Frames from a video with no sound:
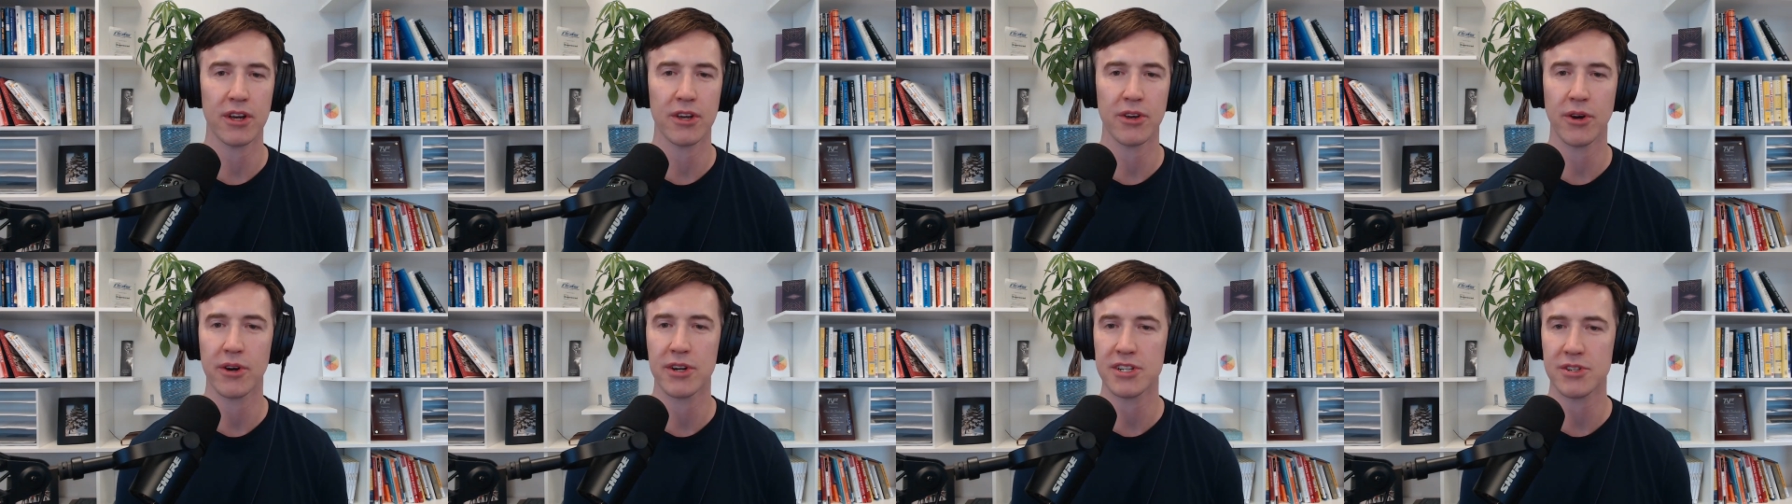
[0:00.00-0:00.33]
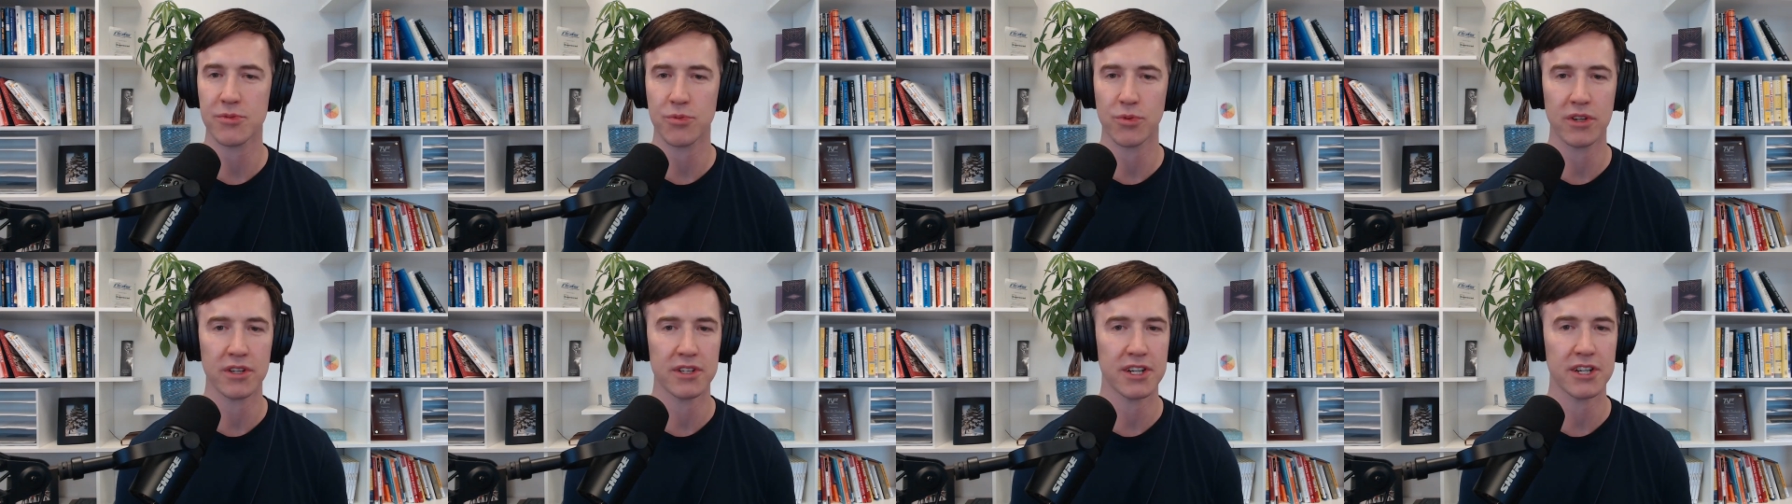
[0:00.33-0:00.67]
always
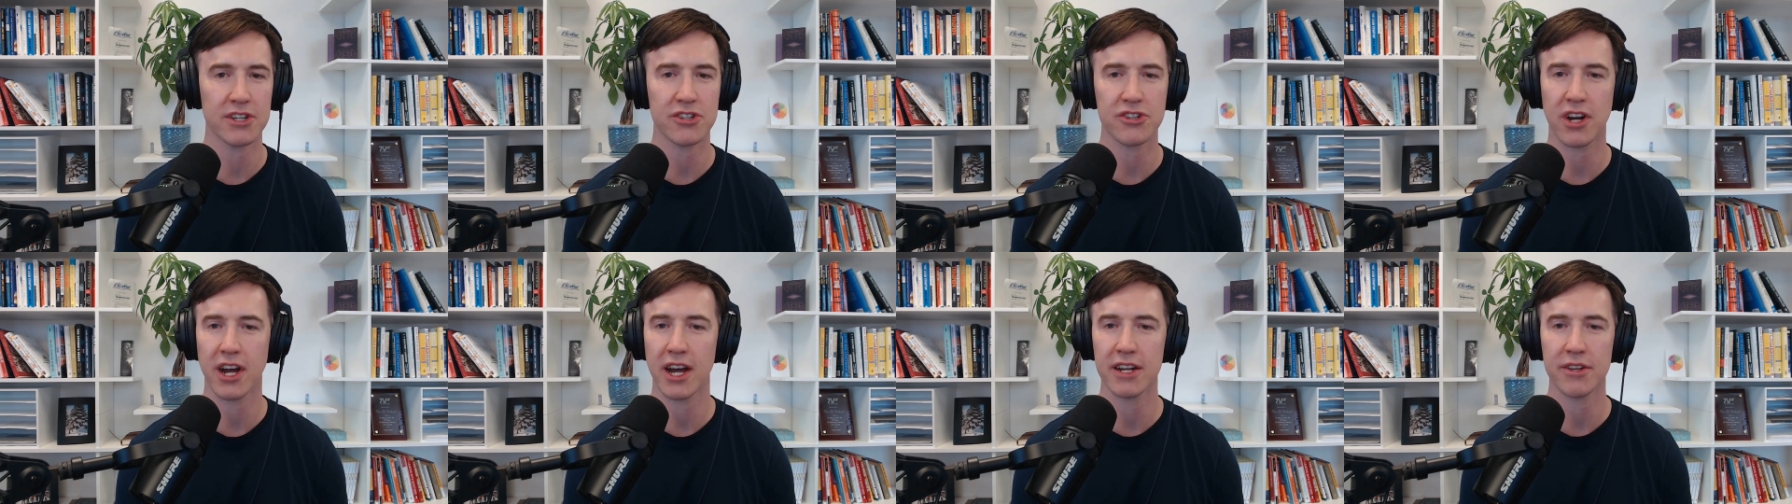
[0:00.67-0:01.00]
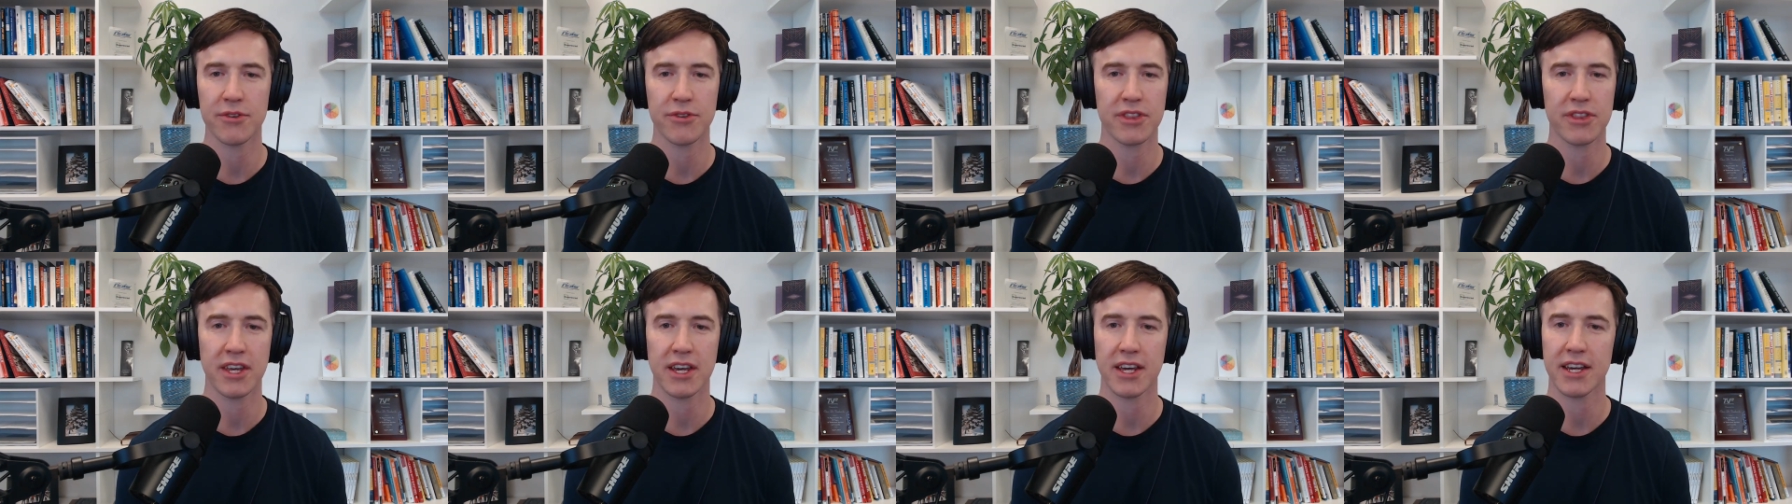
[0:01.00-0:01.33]
willing to try
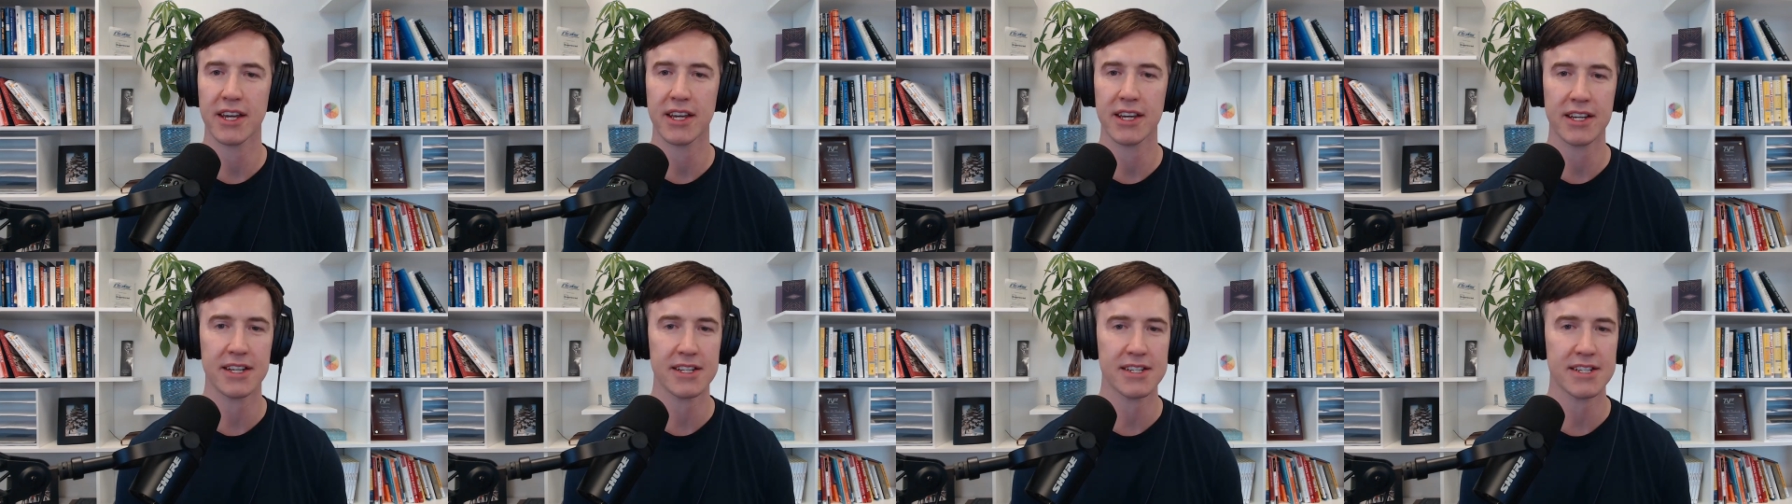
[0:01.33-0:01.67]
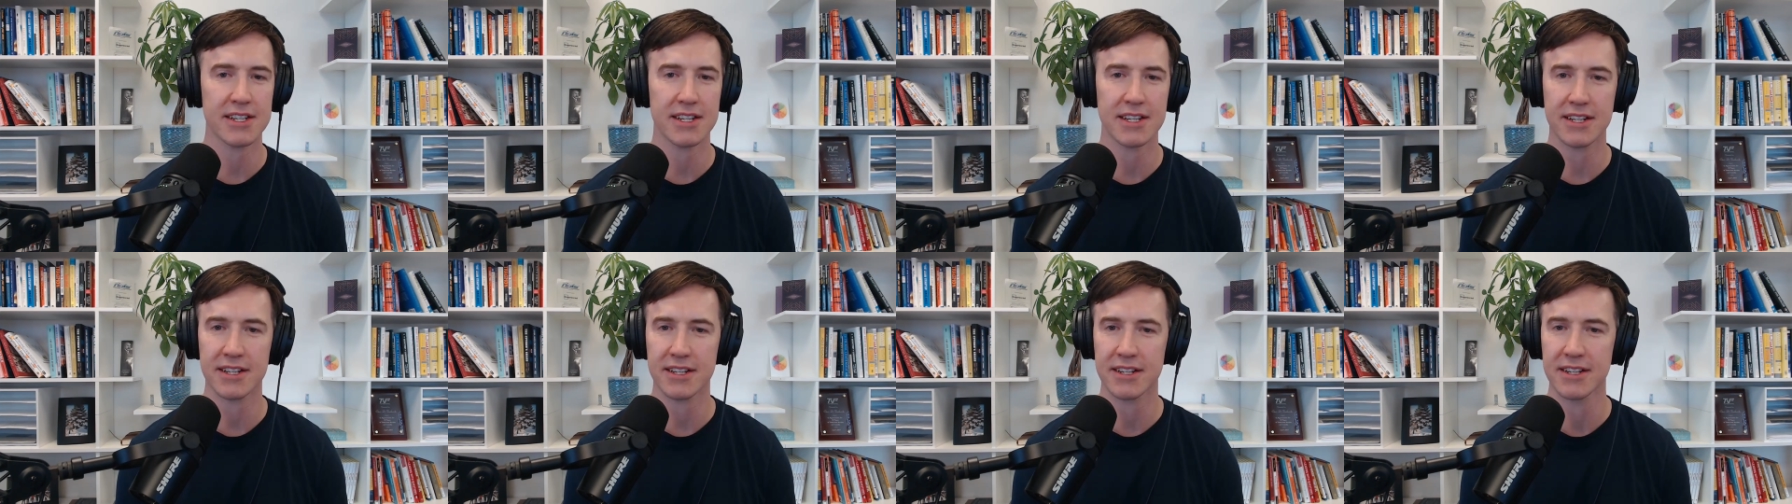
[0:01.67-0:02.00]
new things
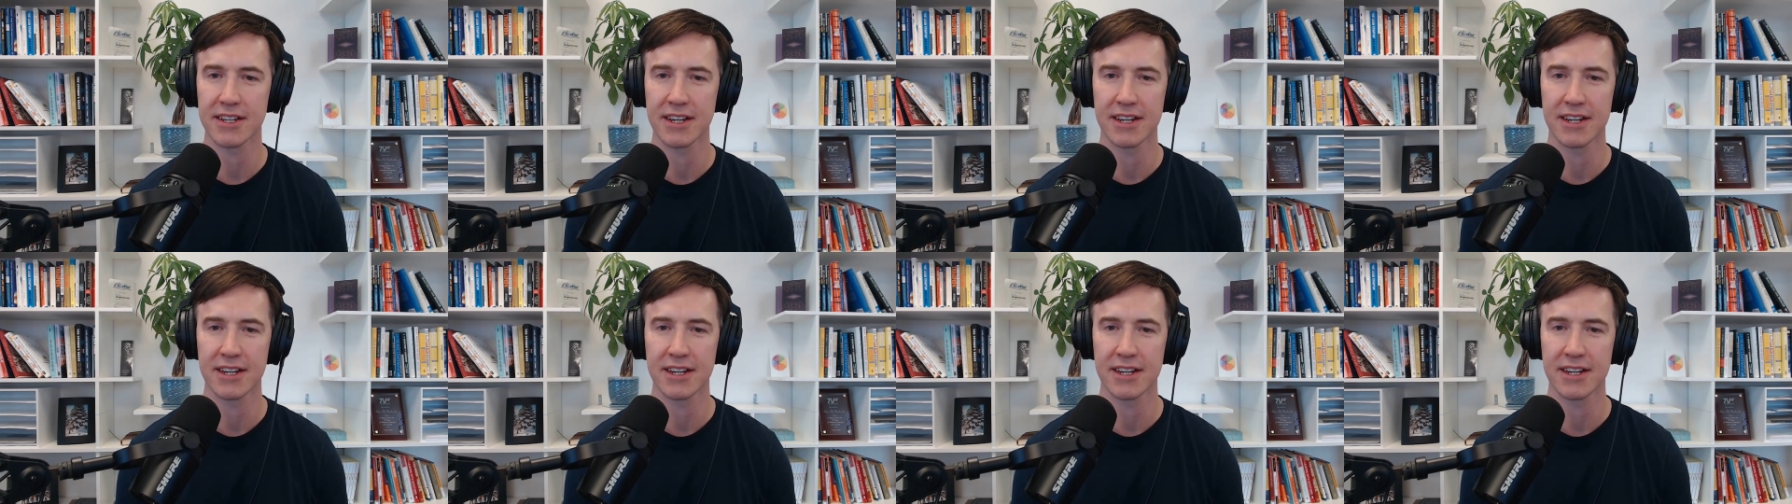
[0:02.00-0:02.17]
and